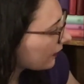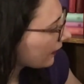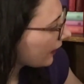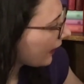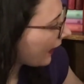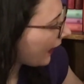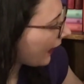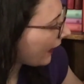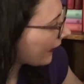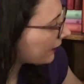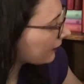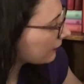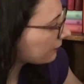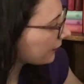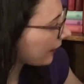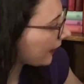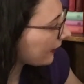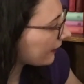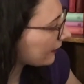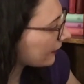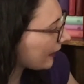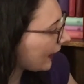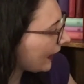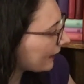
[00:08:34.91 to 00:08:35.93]
and
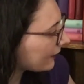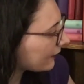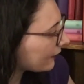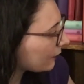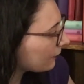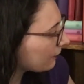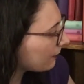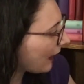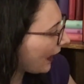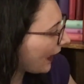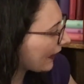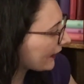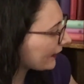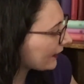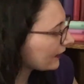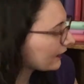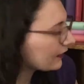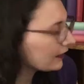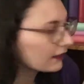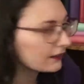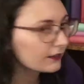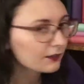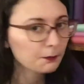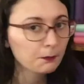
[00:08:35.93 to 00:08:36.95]
landed back in
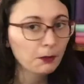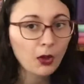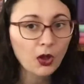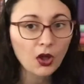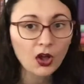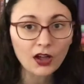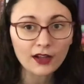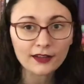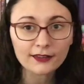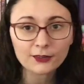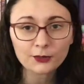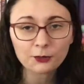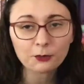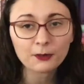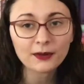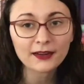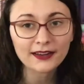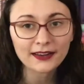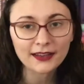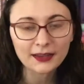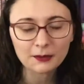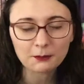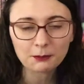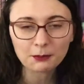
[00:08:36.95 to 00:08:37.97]
its pond where
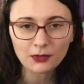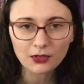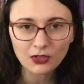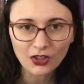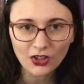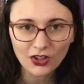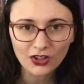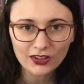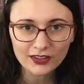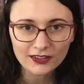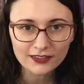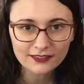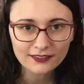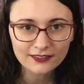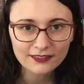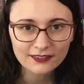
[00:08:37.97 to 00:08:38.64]
it belongs.